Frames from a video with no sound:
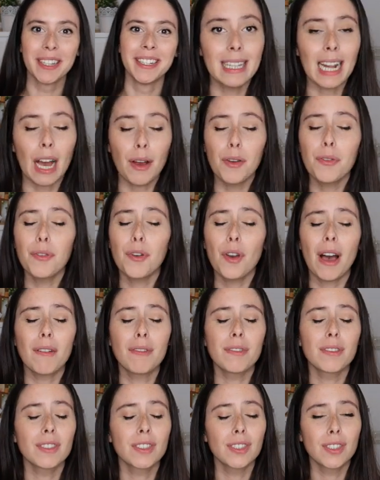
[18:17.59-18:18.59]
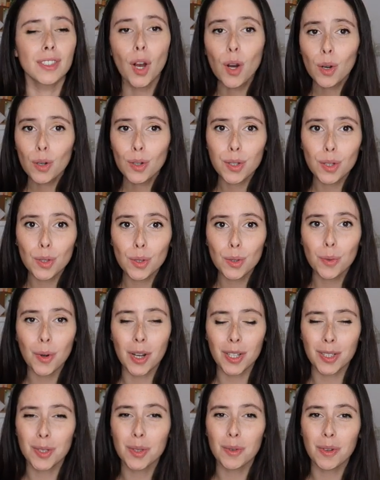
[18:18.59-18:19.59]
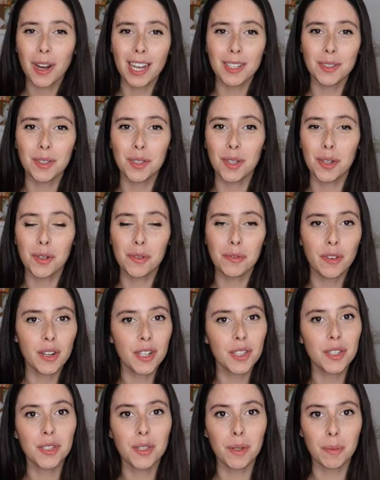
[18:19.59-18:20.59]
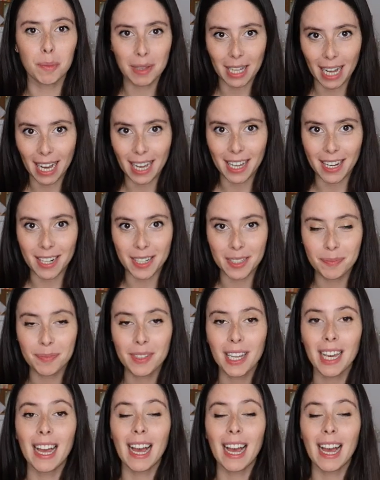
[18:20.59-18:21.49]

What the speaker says: Now, if you have no clue what to write to your first supplier,